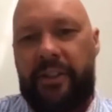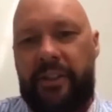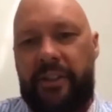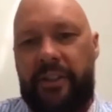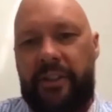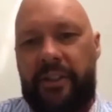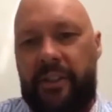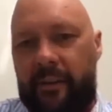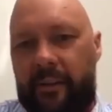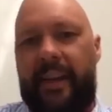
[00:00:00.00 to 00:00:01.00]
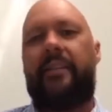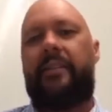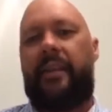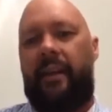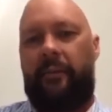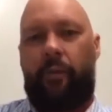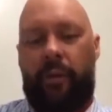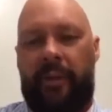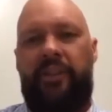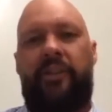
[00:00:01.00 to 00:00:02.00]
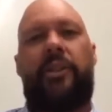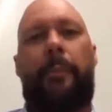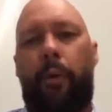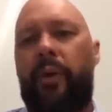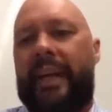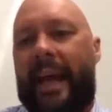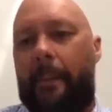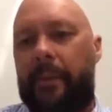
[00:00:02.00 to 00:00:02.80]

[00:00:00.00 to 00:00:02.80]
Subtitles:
we're very passionate about creating this kind of automation,